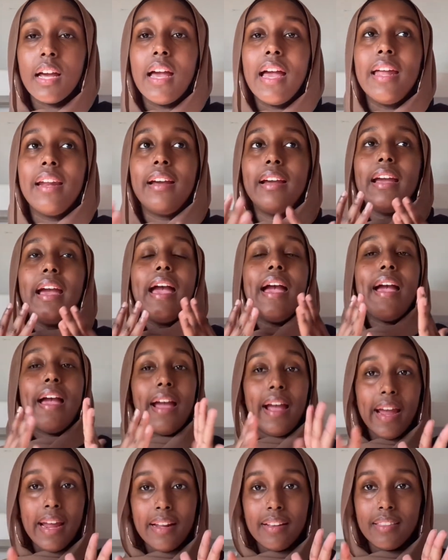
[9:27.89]
and I
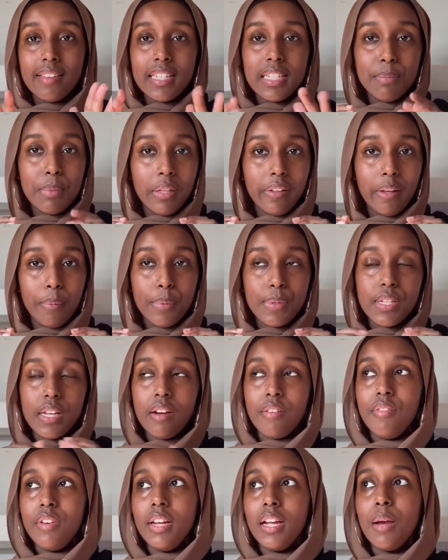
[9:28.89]
hate the smell of apple cider
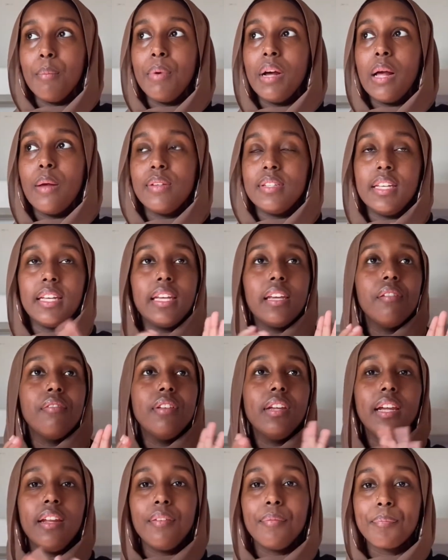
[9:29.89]
vinegar, but I was like
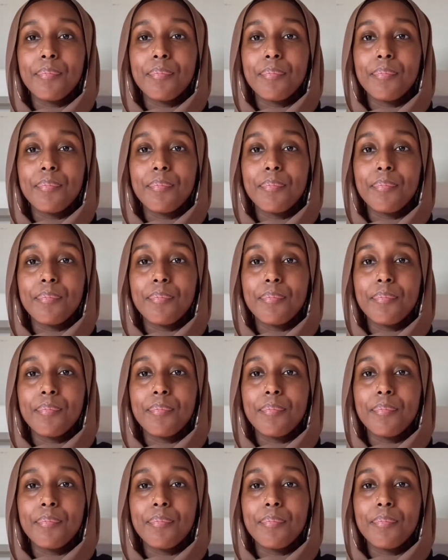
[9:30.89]
15.